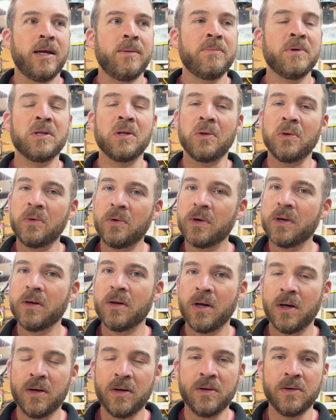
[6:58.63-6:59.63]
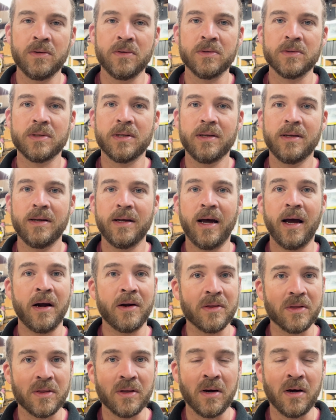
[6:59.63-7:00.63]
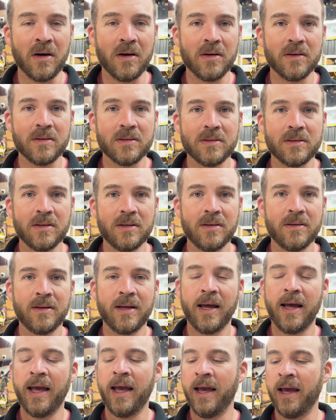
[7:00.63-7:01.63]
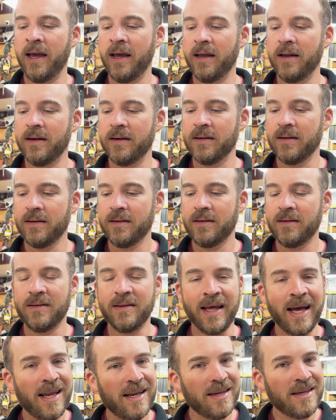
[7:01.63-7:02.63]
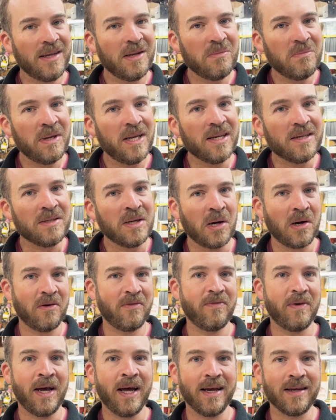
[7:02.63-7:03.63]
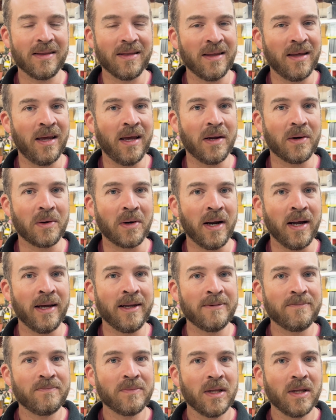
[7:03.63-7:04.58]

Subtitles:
But the Lord knows our thoughts, and that can be a terrifying thing, right?